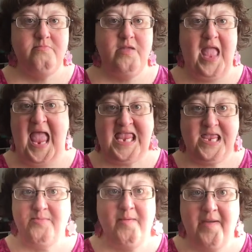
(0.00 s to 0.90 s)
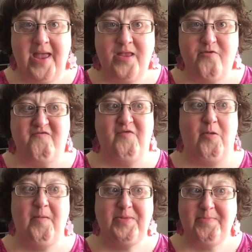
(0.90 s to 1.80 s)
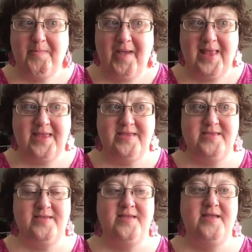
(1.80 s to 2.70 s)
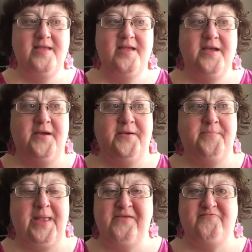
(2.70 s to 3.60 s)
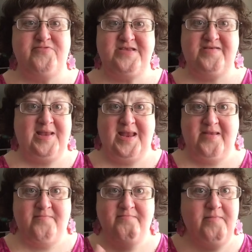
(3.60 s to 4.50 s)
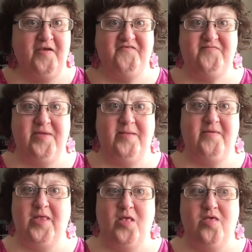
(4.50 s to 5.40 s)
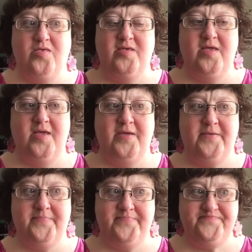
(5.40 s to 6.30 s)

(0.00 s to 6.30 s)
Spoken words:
ask him about it or follow up with him about it. I never received any mail from him at all. And